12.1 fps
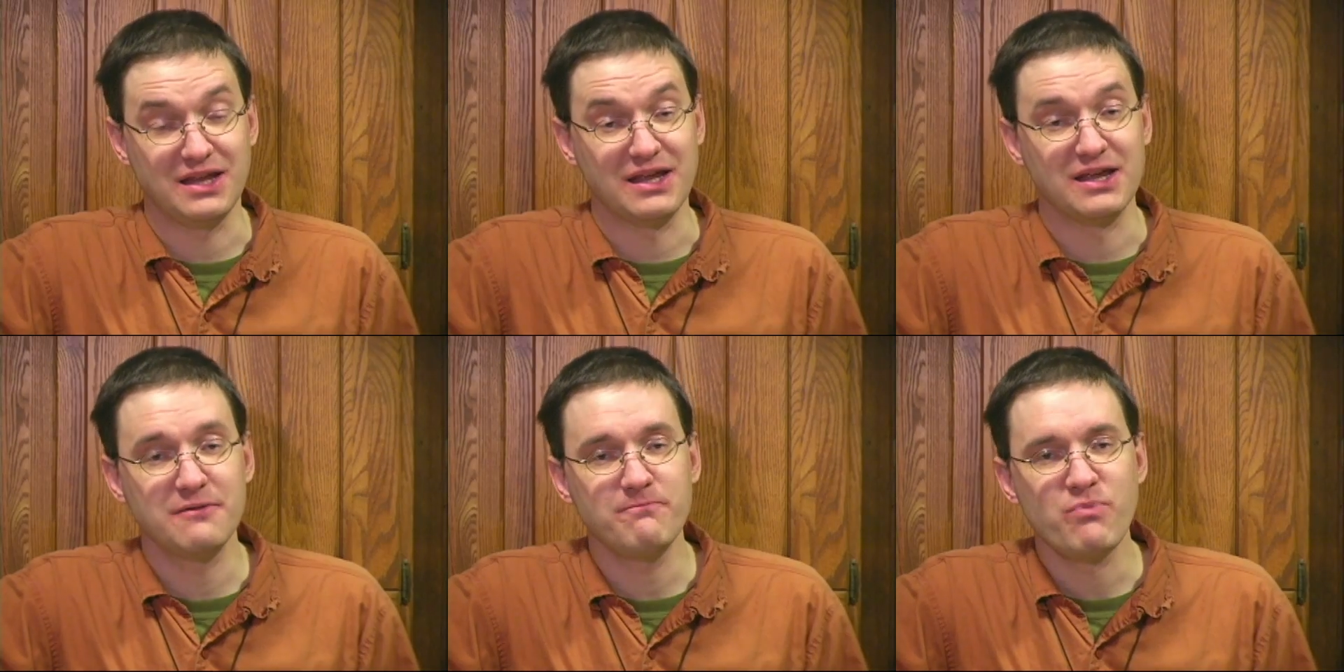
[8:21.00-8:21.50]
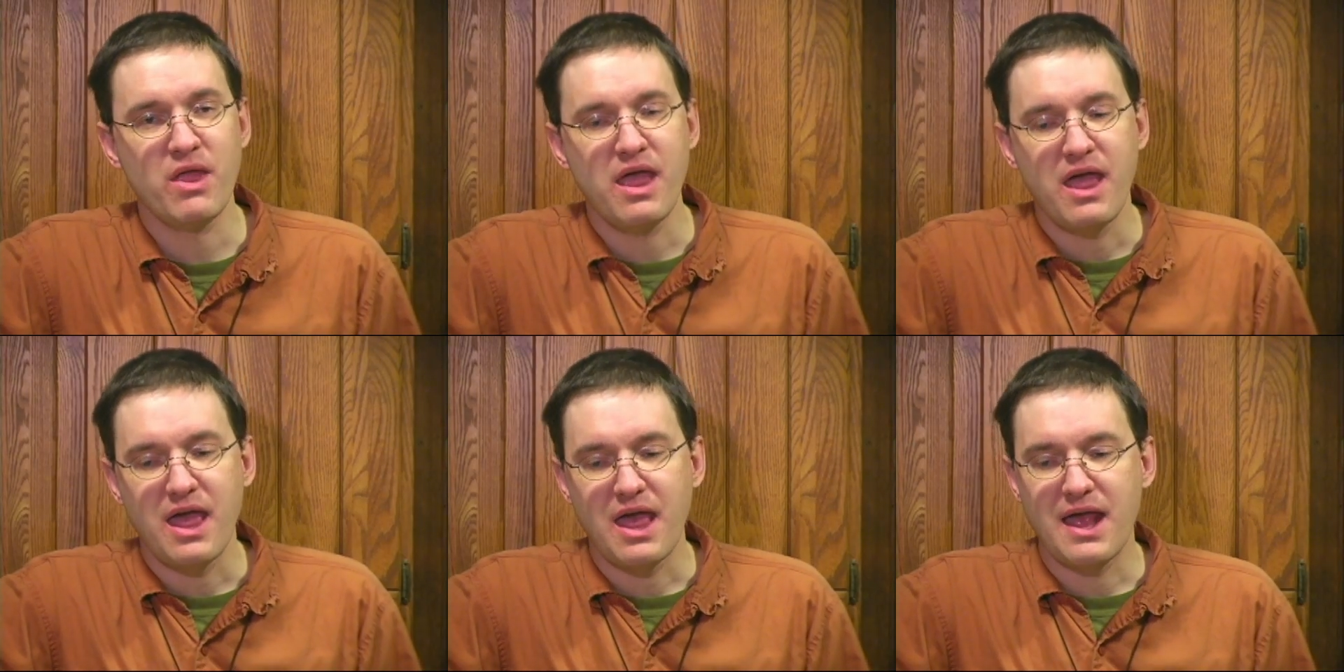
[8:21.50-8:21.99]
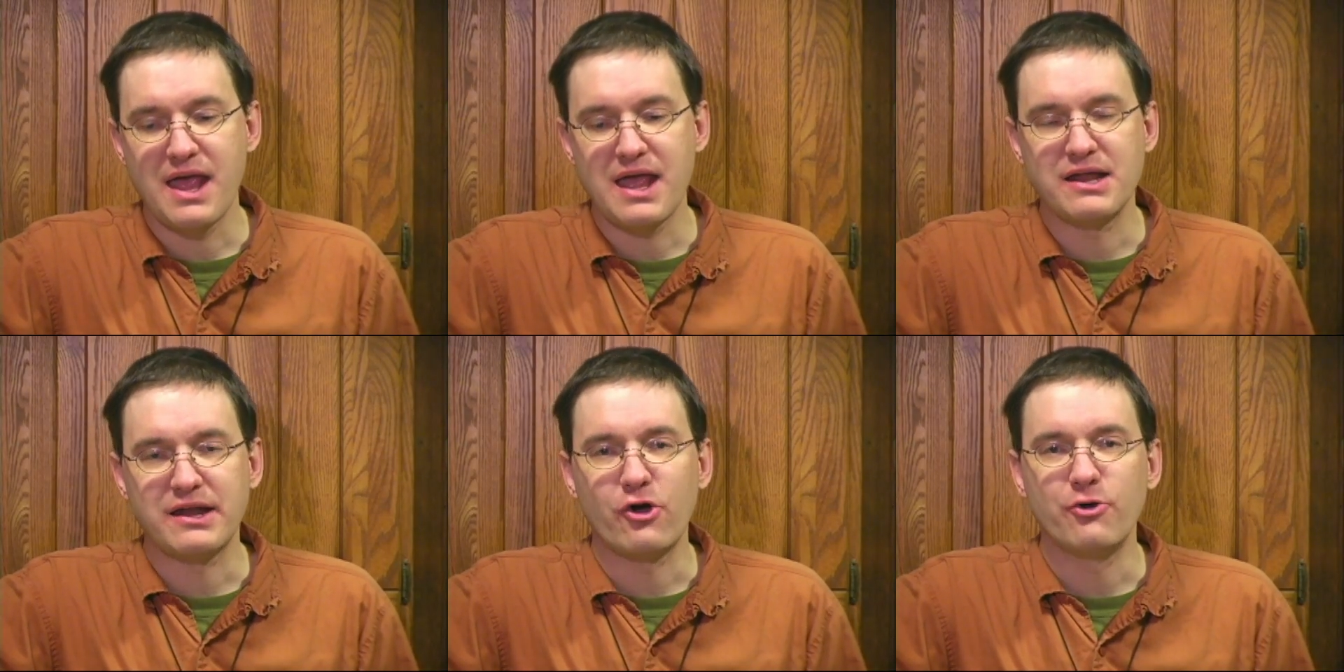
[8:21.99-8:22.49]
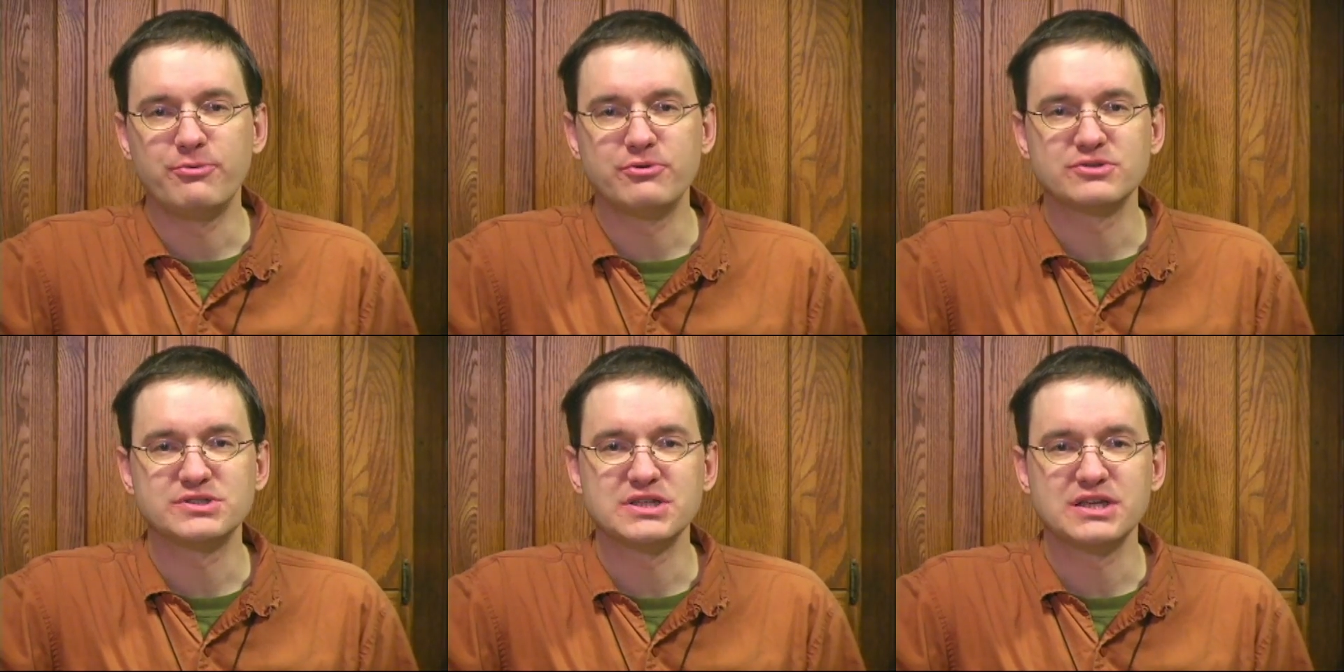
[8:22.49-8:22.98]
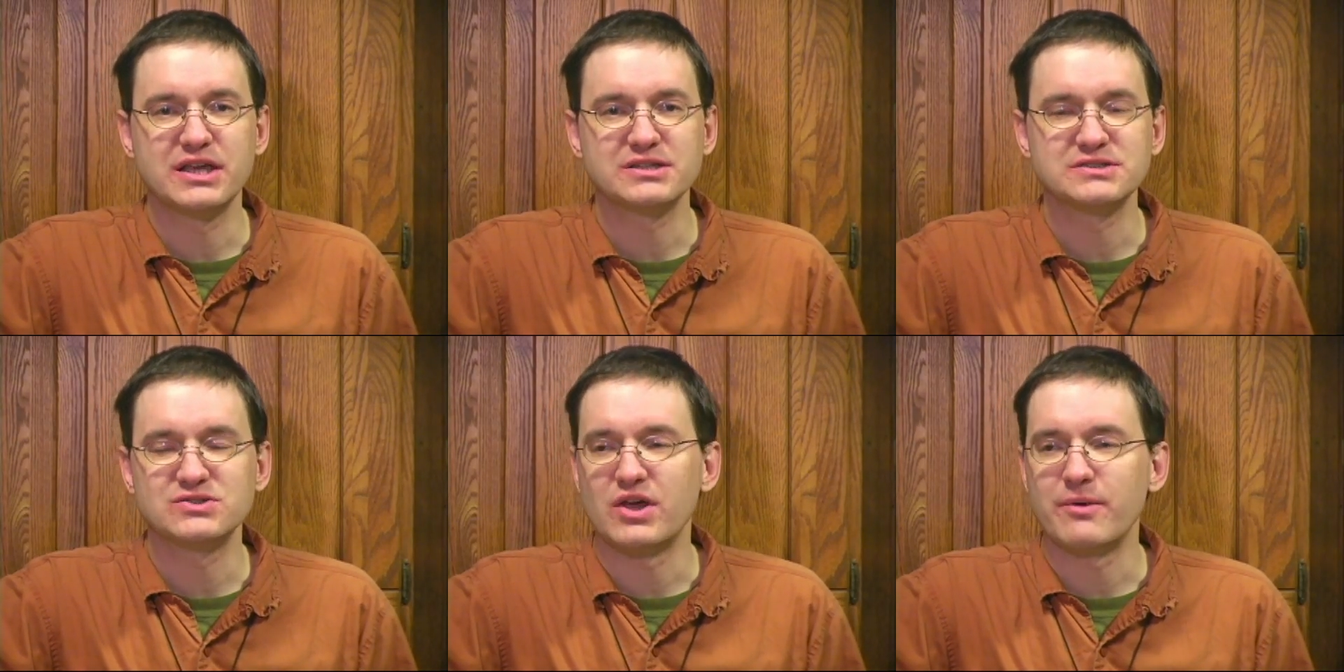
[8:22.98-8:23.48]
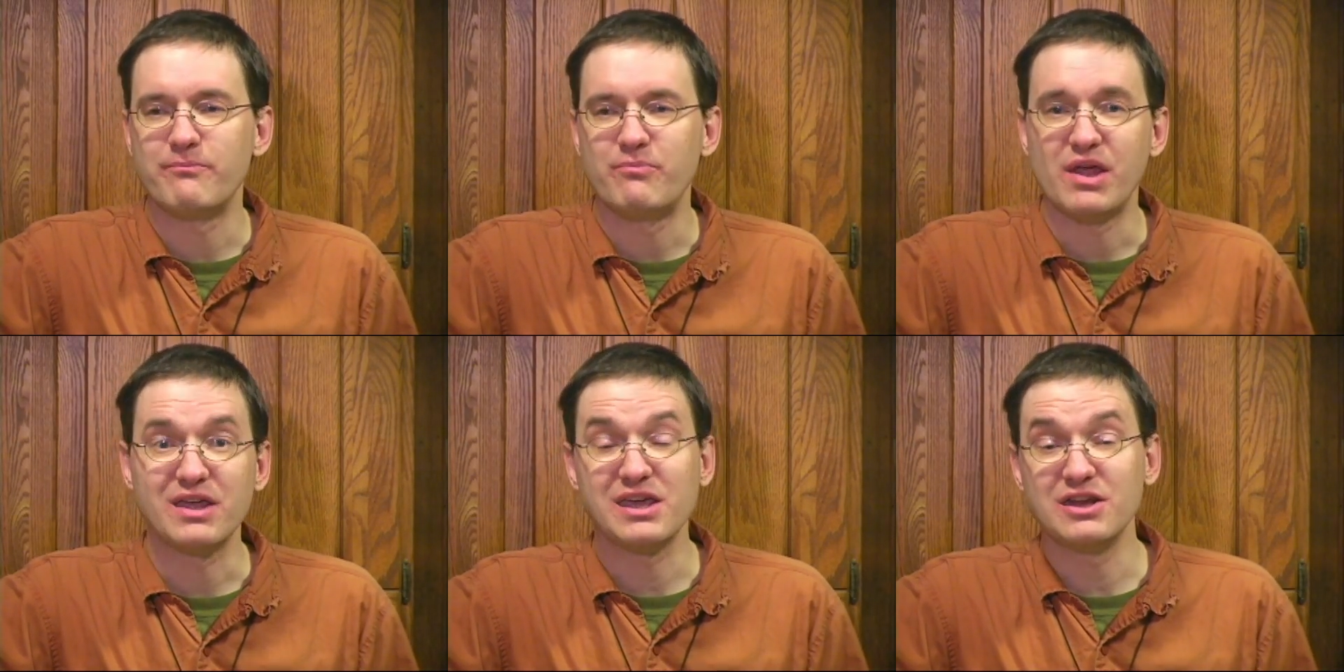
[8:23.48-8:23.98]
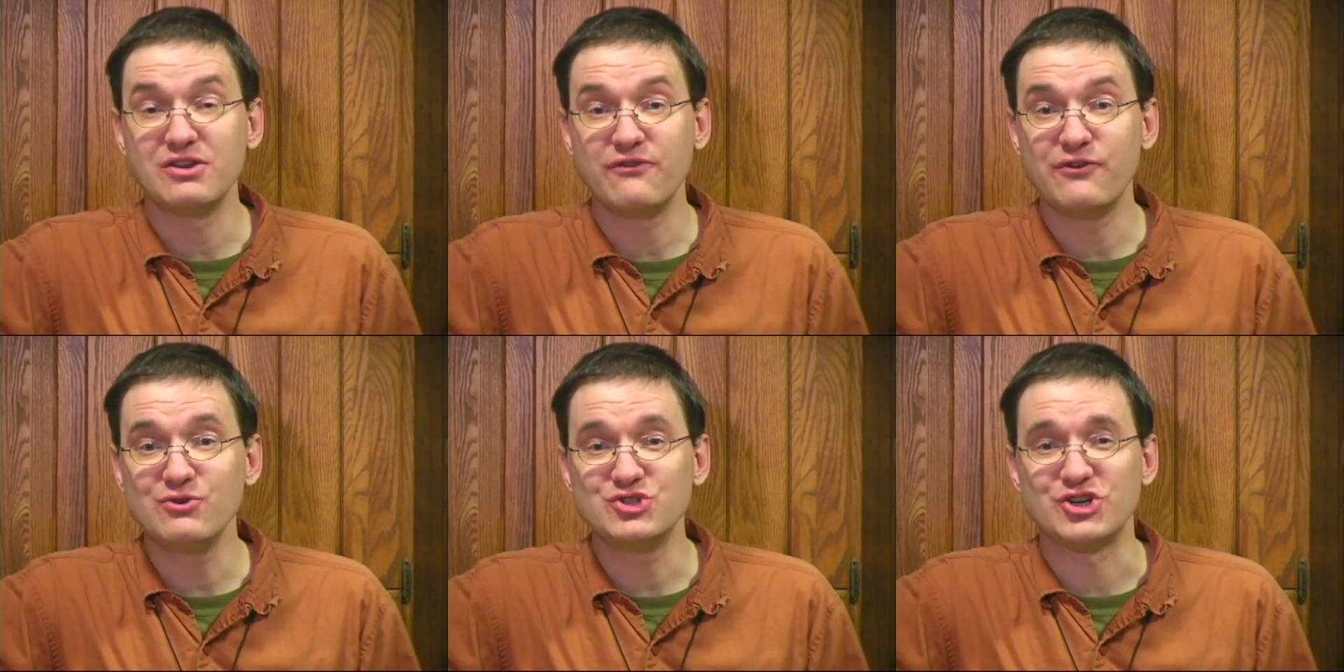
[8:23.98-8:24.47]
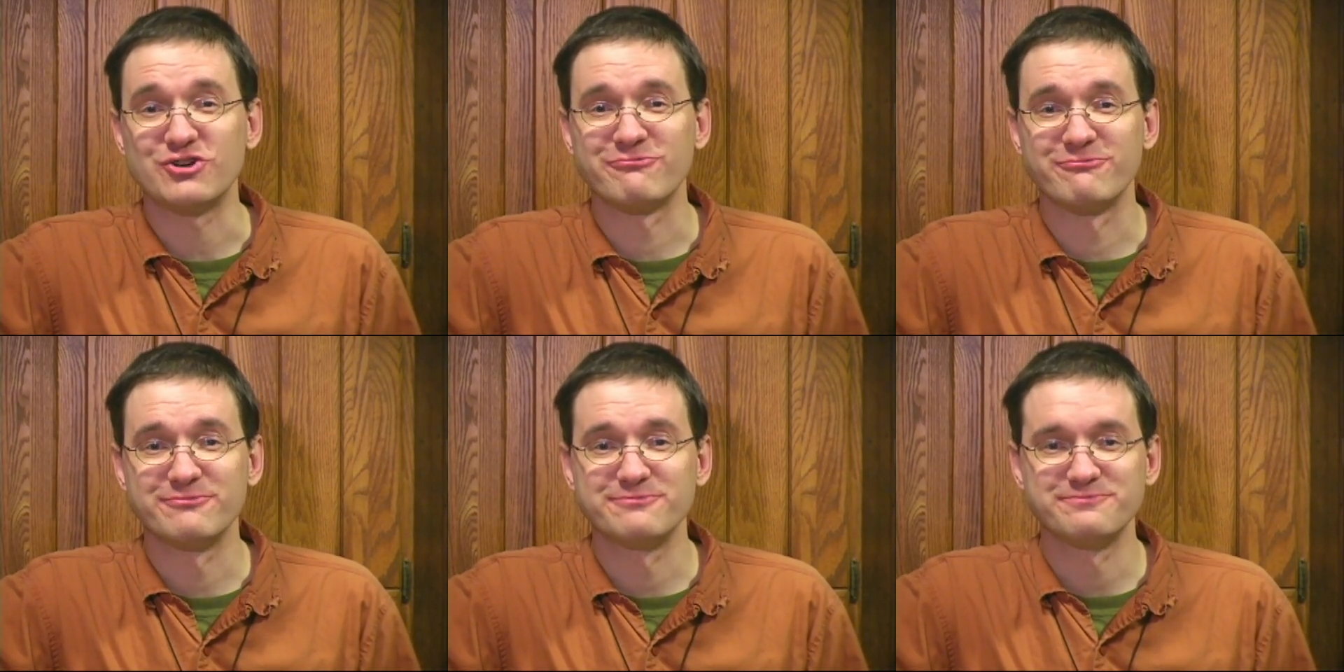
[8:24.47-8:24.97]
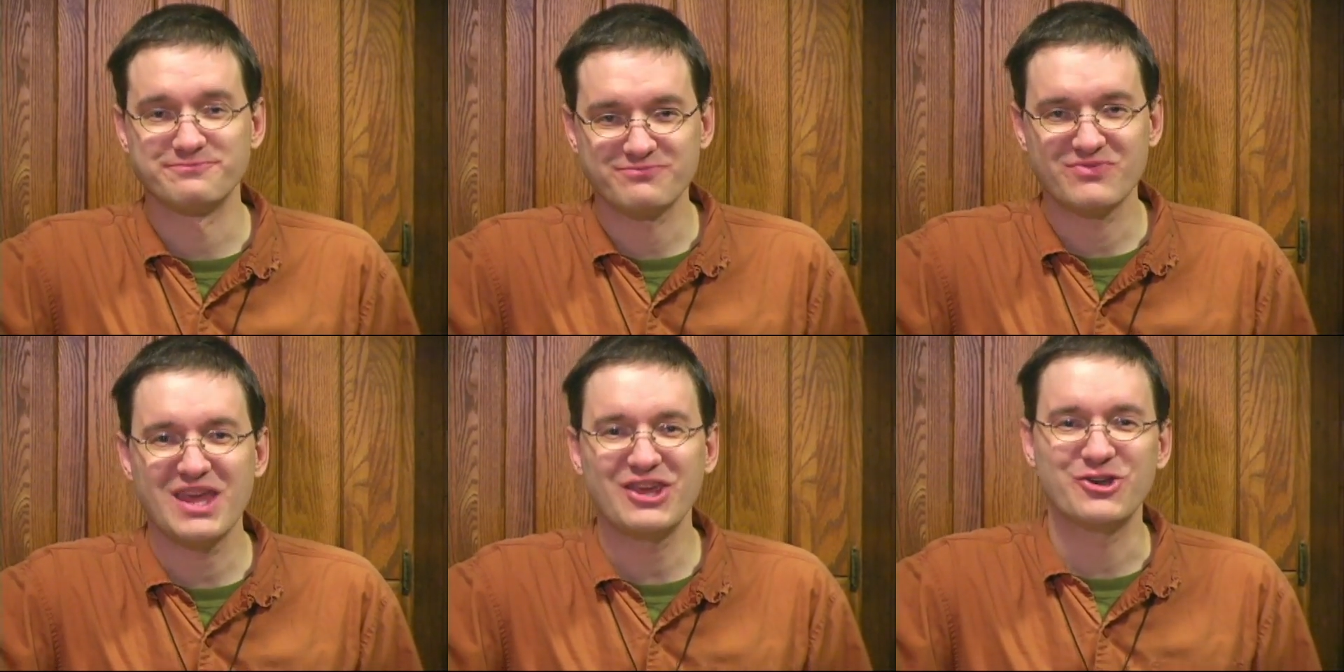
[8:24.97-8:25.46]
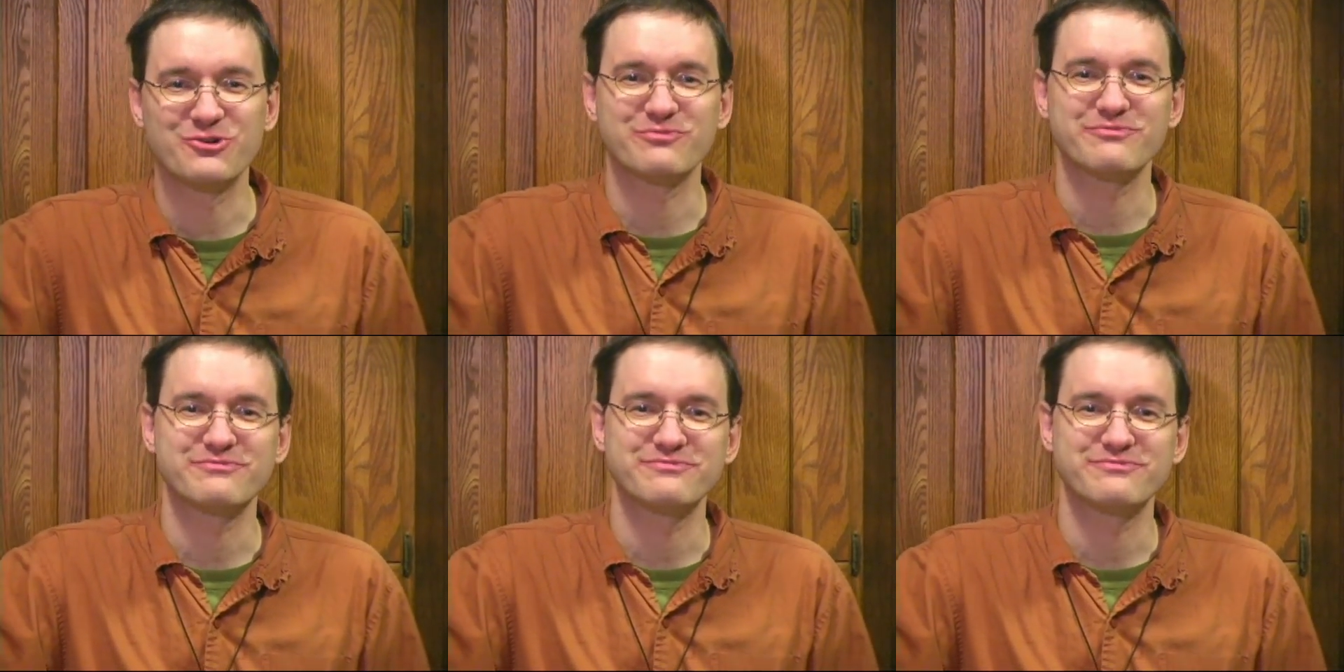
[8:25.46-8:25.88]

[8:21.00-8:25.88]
In. And I hope you'll see us again in the future. Thank you.